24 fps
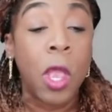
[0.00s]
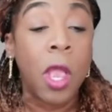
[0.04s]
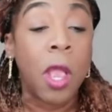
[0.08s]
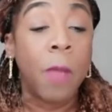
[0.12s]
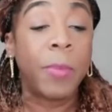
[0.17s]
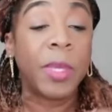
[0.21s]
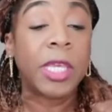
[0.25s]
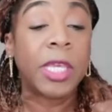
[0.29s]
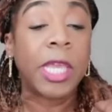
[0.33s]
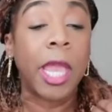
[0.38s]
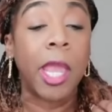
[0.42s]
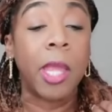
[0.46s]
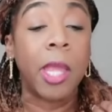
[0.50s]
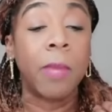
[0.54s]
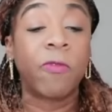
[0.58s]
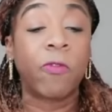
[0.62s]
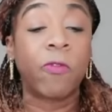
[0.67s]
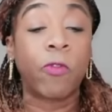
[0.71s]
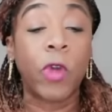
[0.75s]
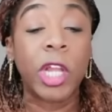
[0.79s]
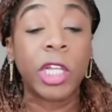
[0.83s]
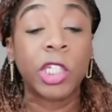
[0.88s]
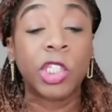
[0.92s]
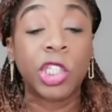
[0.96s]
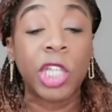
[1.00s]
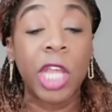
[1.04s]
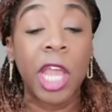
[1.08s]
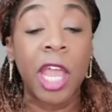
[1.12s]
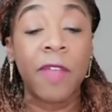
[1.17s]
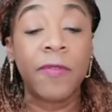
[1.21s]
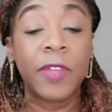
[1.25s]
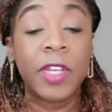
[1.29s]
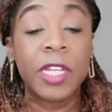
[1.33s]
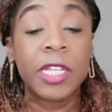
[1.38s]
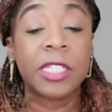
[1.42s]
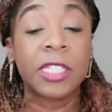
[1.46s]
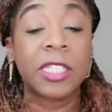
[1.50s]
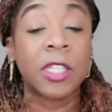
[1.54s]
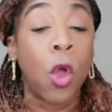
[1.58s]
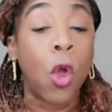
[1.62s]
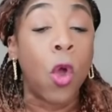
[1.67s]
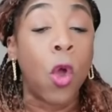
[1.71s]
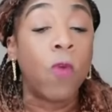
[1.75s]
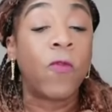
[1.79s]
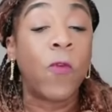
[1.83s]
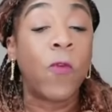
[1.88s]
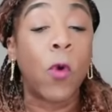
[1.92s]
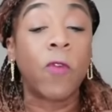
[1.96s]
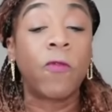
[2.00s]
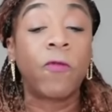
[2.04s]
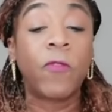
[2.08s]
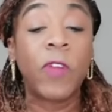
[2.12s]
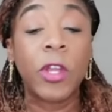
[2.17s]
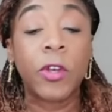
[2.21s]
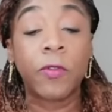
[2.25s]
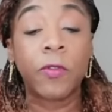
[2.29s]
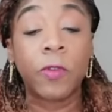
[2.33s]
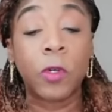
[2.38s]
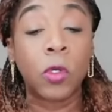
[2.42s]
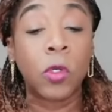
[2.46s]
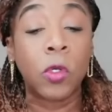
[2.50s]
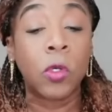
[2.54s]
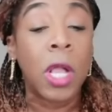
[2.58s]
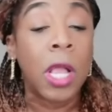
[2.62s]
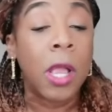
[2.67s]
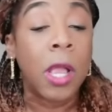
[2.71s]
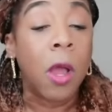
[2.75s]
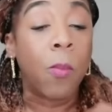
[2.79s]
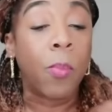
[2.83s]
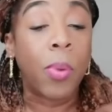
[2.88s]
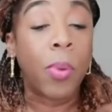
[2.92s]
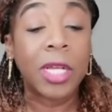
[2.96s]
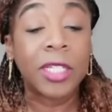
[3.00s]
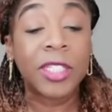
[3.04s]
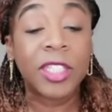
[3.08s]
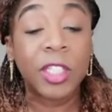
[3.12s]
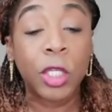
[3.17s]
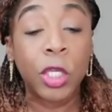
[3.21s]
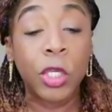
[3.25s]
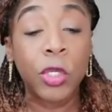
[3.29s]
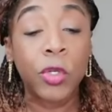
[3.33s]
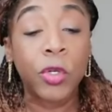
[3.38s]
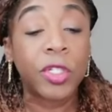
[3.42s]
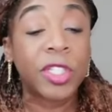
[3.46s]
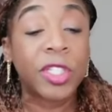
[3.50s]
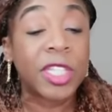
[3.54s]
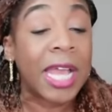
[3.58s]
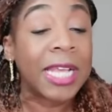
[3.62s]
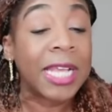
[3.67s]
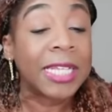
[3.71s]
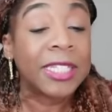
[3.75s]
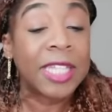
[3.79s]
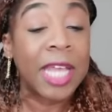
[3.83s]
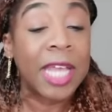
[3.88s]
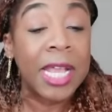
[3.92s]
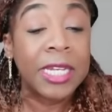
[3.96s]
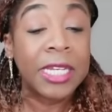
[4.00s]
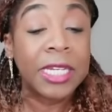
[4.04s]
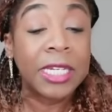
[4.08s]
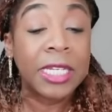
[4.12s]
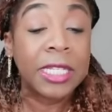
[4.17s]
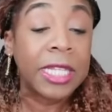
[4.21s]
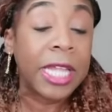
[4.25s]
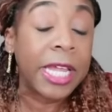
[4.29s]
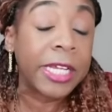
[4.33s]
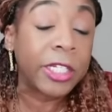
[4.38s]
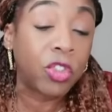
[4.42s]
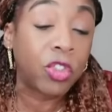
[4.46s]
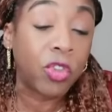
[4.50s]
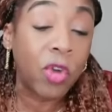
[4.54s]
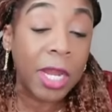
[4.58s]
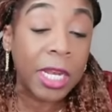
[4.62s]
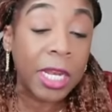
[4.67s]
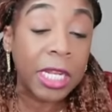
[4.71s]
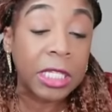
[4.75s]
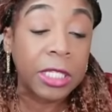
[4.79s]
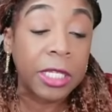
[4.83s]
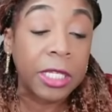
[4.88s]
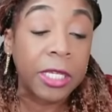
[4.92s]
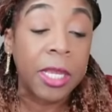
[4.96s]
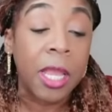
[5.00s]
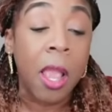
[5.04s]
became fresh evidence for federal prosecutors. I signed it electronically.